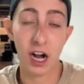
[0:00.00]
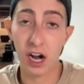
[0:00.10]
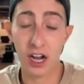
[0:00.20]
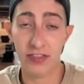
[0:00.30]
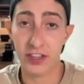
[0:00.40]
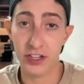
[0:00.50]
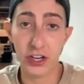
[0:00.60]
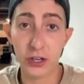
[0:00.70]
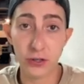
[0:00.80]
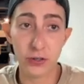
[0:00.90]
on the
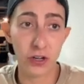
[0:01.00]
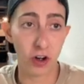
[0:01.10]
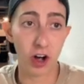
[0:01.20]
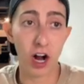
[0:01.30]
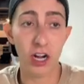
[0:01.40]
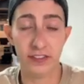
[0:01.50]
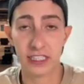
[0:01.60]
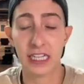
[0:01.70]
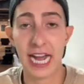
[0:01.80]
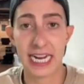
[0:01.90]
node or on the
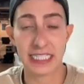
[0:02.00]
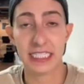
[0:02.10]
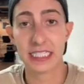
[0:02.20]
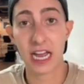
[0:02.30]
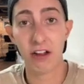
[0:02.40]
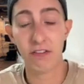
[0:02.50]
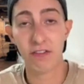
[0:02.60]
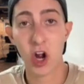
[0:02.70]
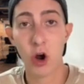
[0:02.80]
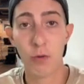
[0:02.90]
class itself,
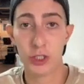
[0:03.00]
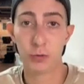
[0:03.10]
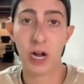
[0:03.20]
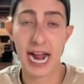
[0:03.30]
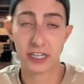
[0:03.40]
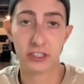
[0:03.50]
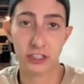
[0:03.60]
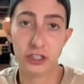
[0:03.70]
which will actually